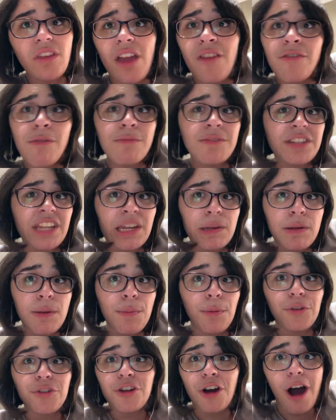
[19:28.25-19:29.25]
from seeing
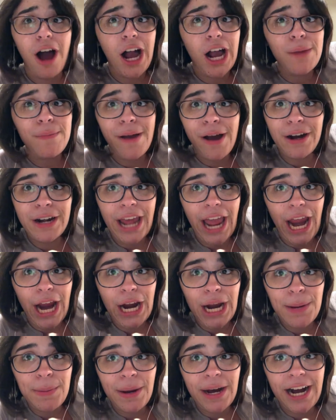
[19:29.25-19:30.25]
people talk about
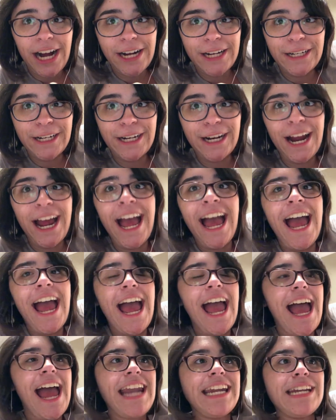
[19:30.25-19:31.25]
Harry Potter
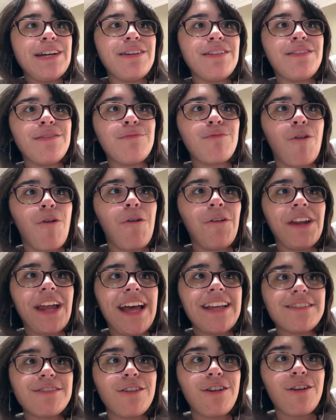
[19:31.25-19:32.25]
and the role it
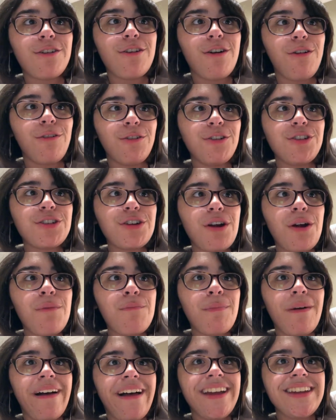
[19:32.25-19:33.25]
has in our culture,
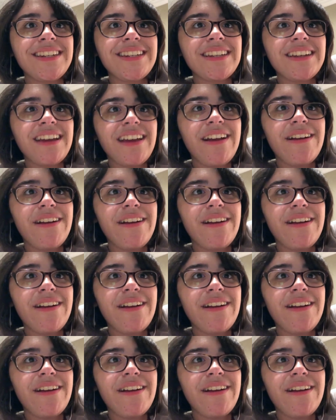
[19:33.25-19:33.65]
but